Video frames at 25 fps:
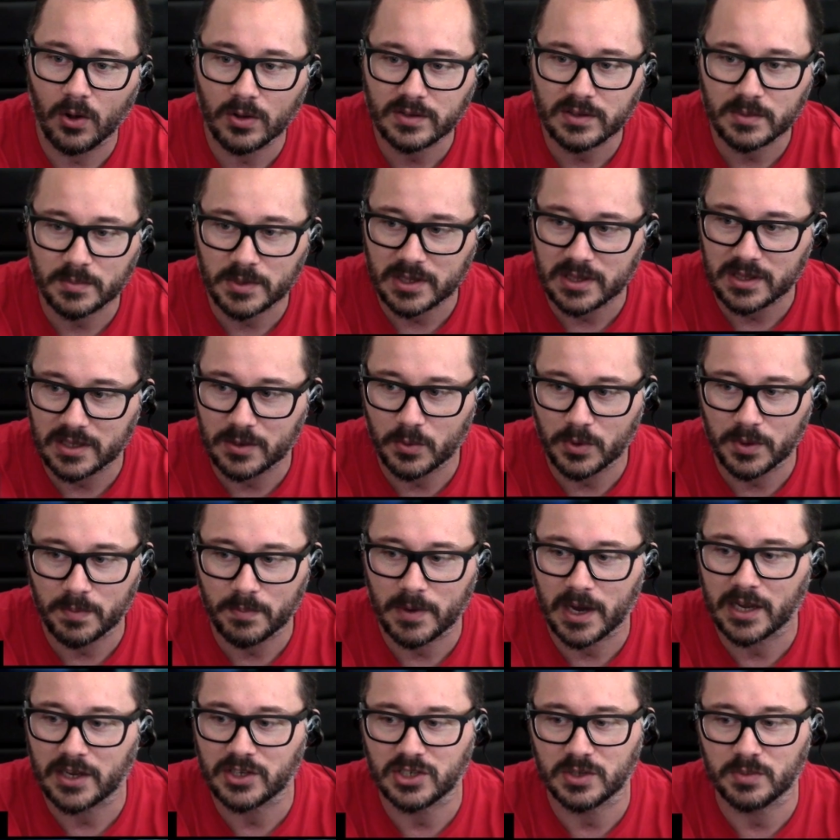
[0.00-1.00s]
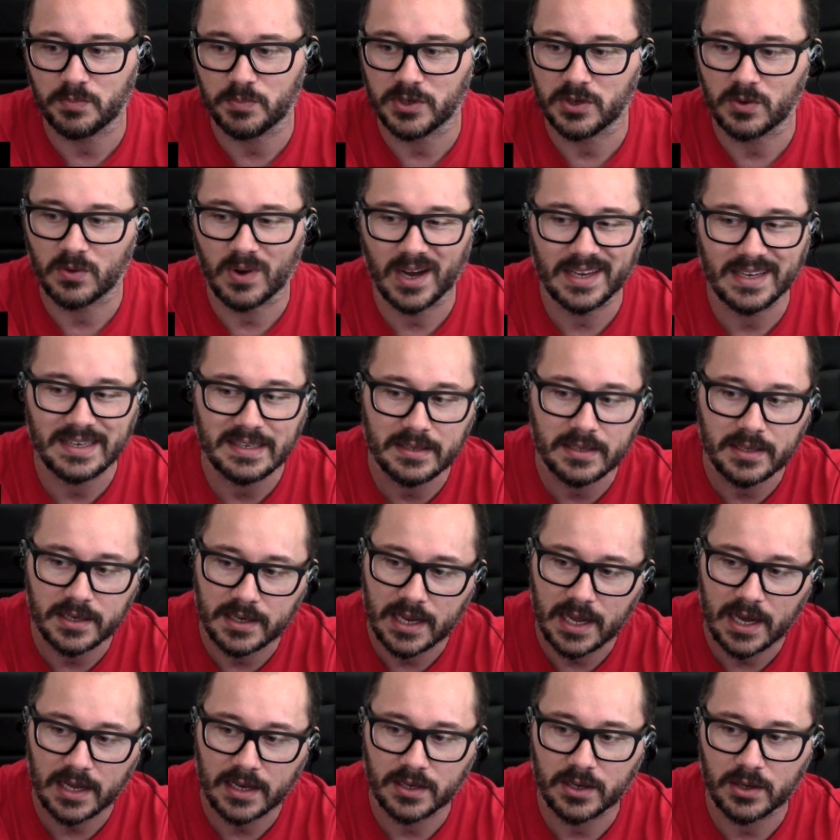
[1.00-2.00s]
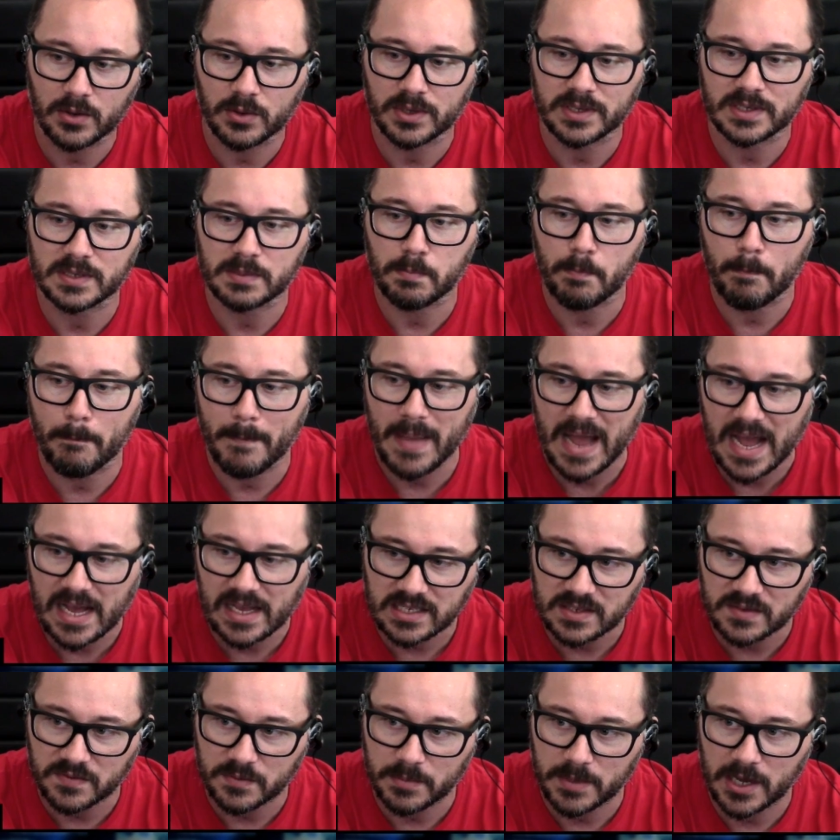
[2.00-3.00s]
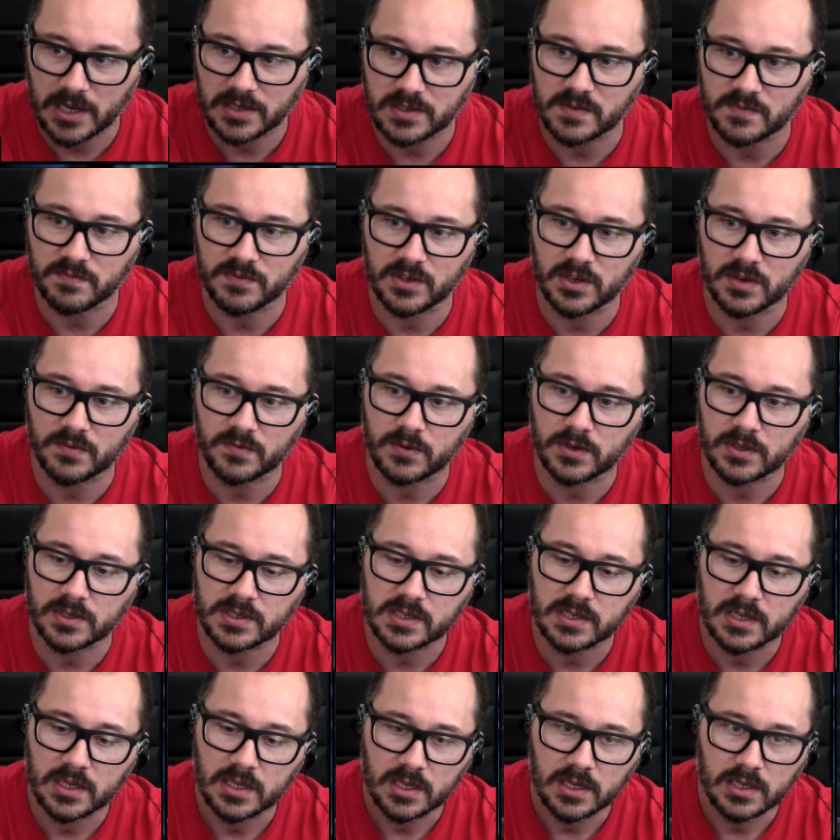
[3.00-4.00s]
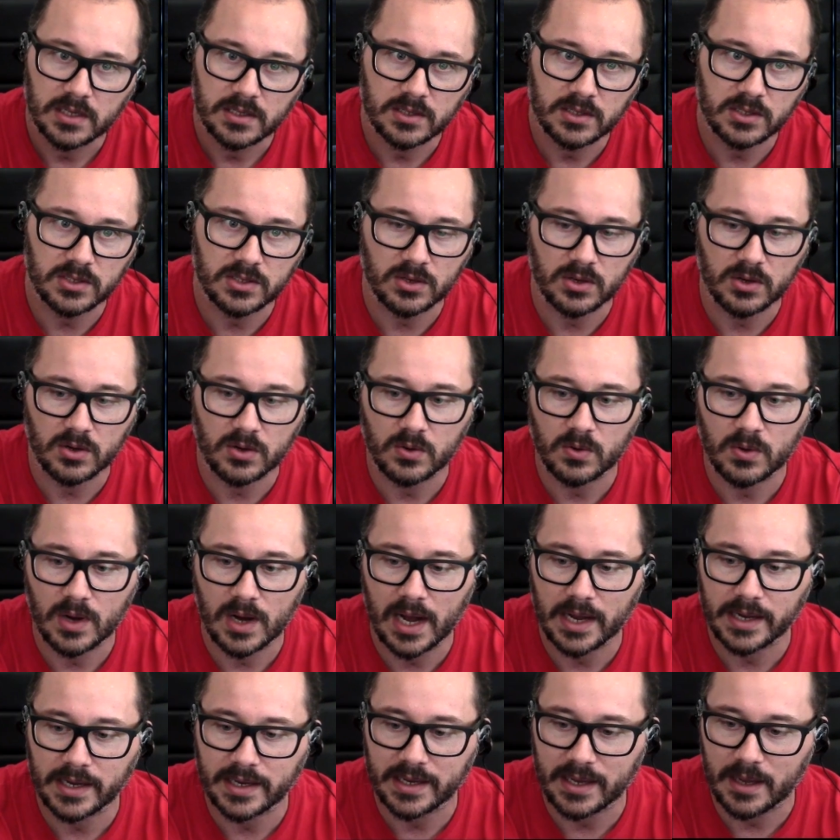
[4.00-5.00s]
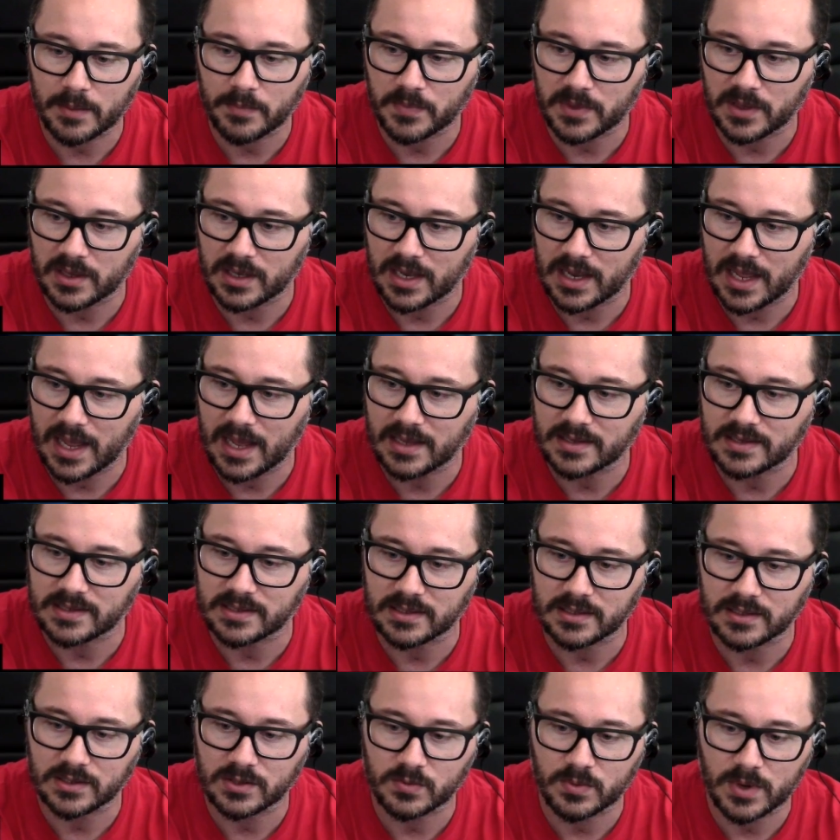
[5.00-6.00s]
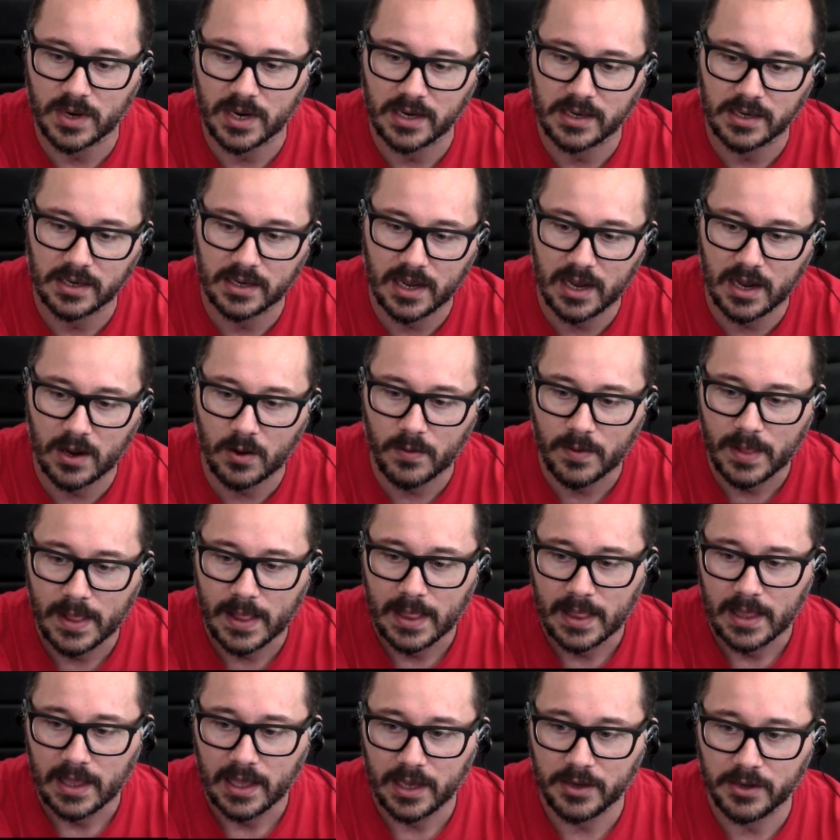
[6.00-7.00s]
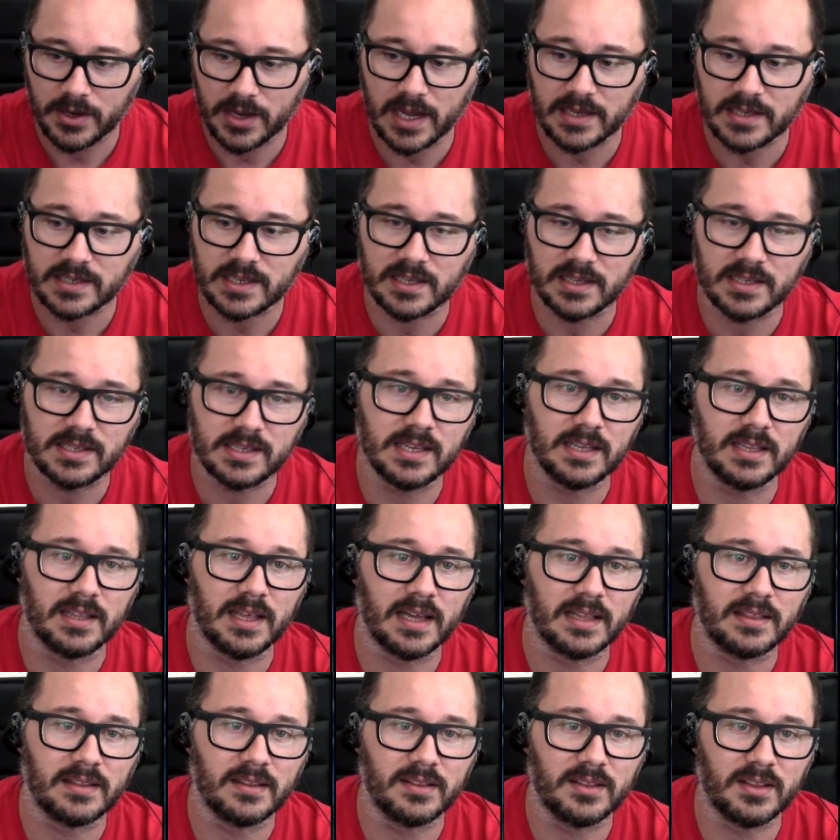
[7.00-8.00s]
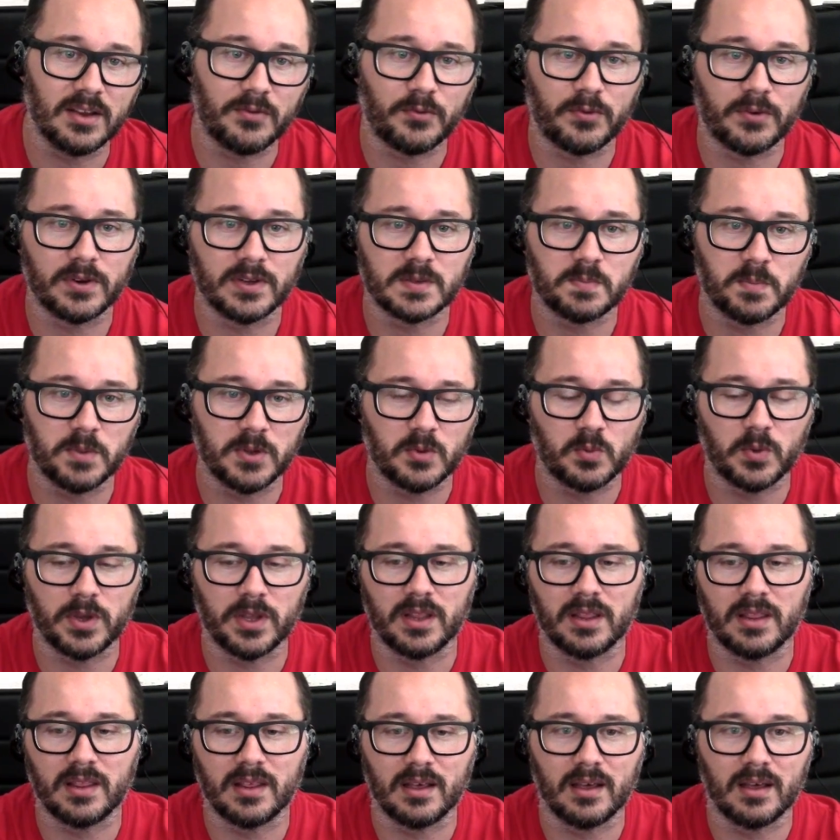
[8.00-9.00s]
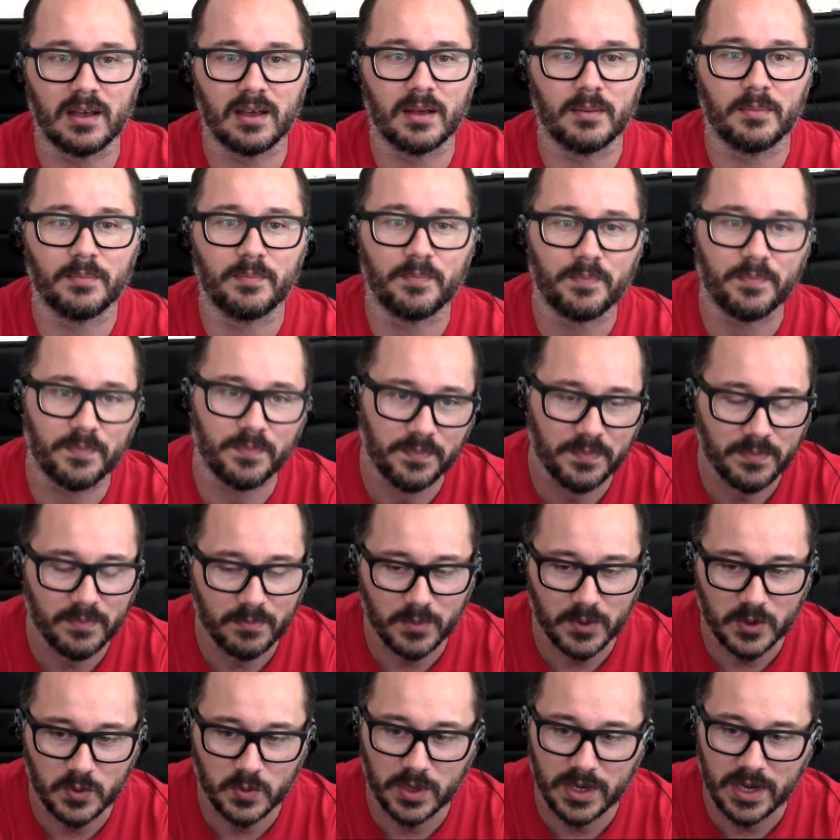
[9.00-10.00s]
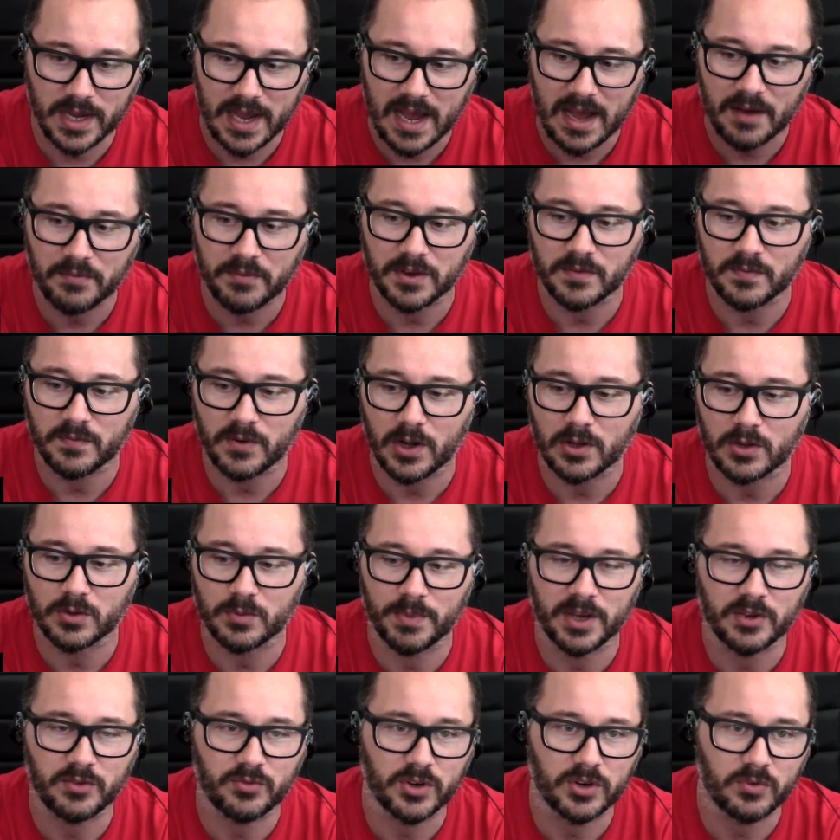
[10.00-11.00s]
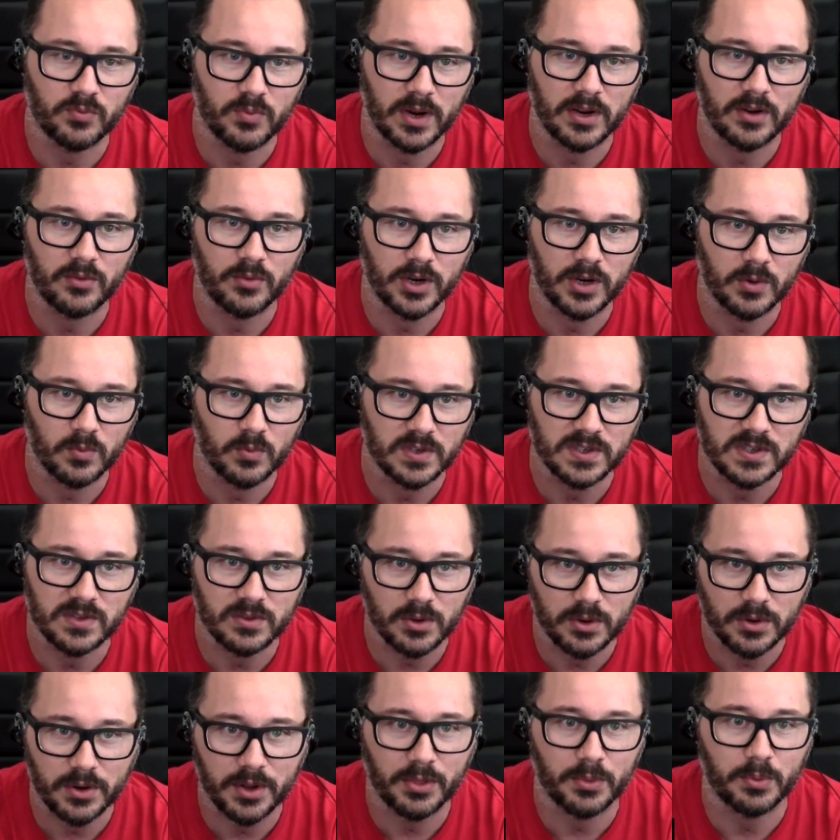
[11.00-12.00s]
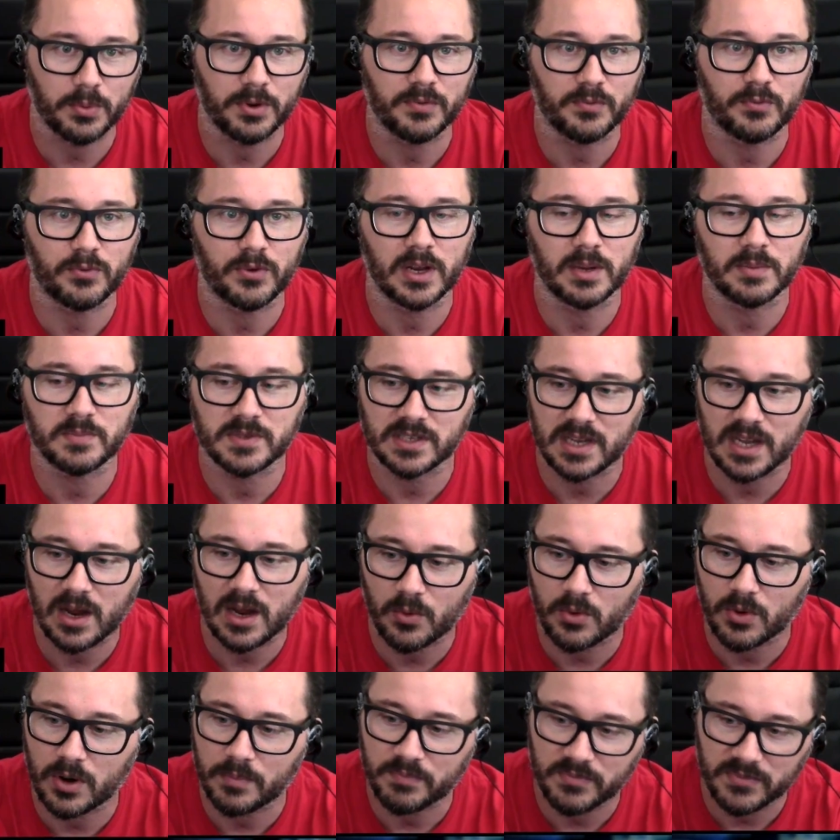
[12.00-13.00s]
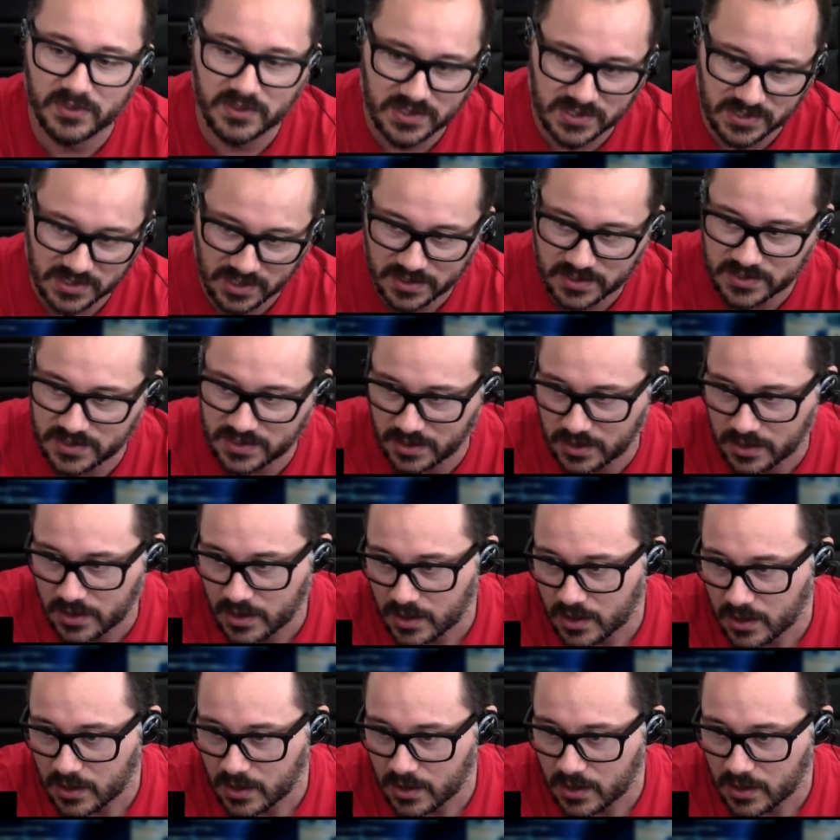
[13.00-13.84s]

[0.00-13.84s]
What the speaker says: ultimately with my GPU, I did not notice massive amounts of difference, so I kept it as it is right now. And you guys can see that the difference between having volumetric rendering was 33 frames, and now we're up to 60.